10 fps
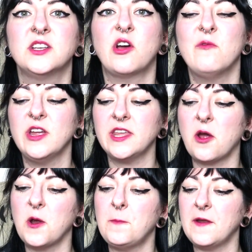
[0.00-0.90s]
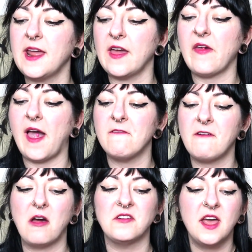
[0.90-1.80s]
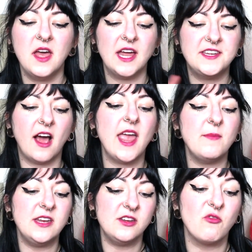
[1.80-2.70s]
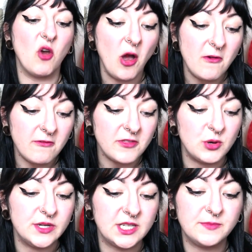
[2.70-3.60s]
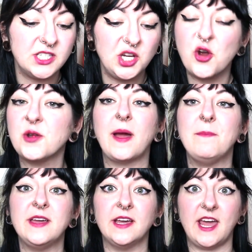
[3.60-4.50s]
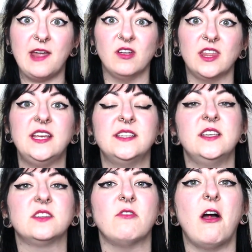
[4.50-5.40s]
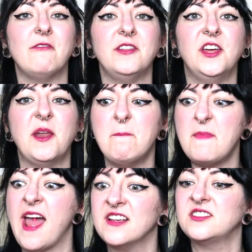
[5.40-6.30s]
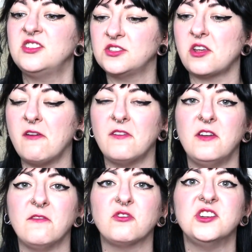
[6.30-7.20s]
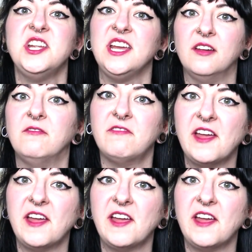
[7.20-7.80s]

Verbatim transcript: So I'm really hoping here that I found a diamond in the rough that was obscured by bigger game releases rather than a mess deserving of critique and